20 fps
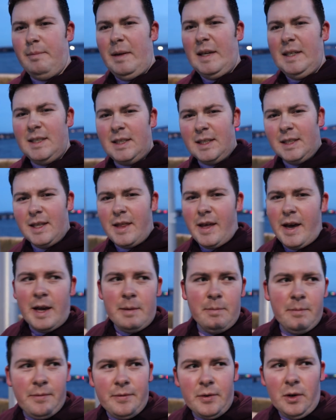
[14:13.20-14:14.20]
mentioned that
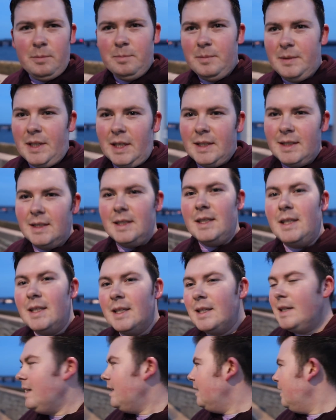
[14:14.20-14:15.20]
I'm from Dundee.
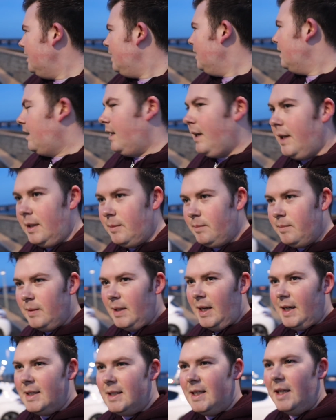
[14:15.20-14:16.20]

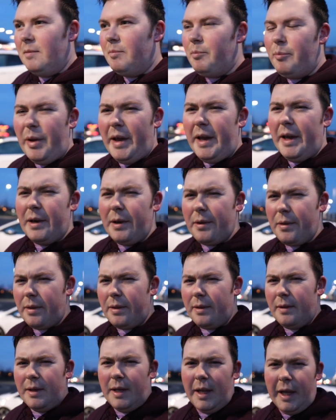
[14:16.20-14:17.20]
I stay in
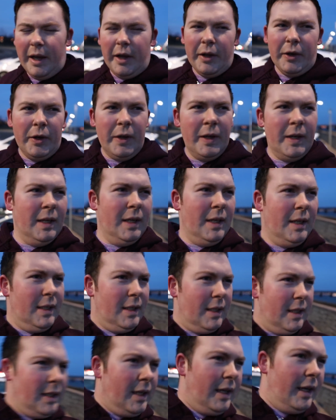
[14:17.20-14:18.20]
Perth now,
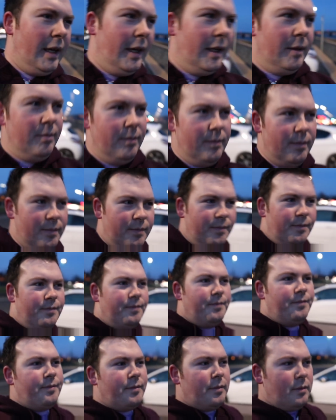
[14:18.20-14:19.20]
and
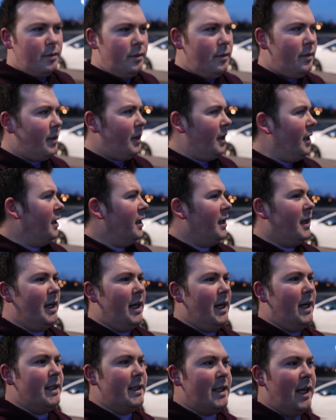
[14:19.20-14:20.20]

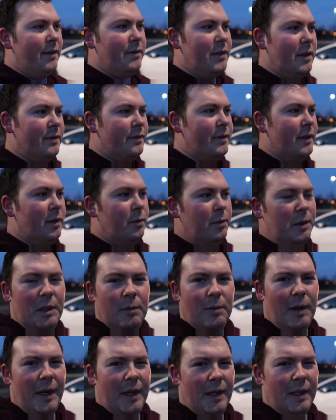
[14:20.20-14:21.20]
have done for a wee
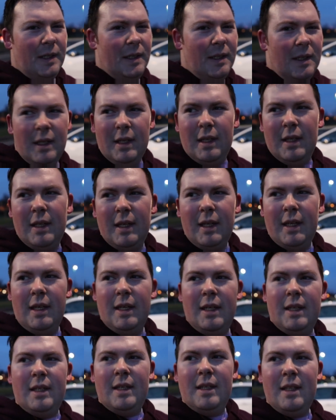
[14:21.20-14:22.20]
while,
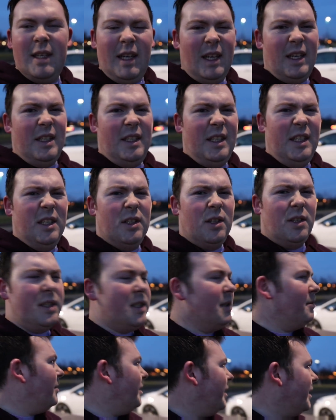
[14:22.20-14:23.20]
like a year or
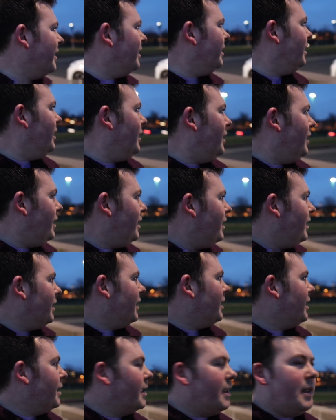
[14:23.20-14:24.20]
something.
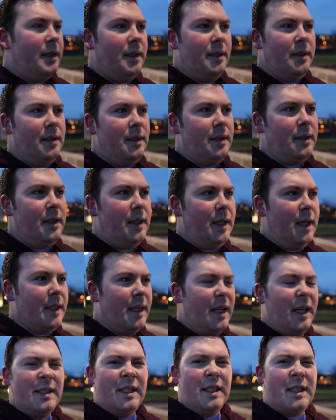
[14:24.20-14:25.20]
And
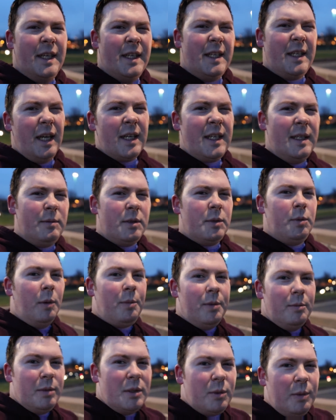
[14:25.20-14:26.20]
I just kind of keep
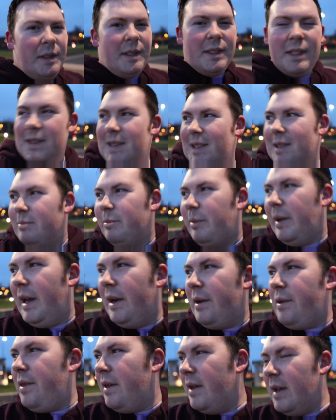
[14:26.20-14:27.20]
swapping between Dundee and
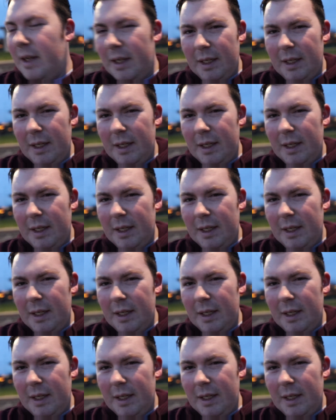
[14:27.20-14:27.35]
Perth,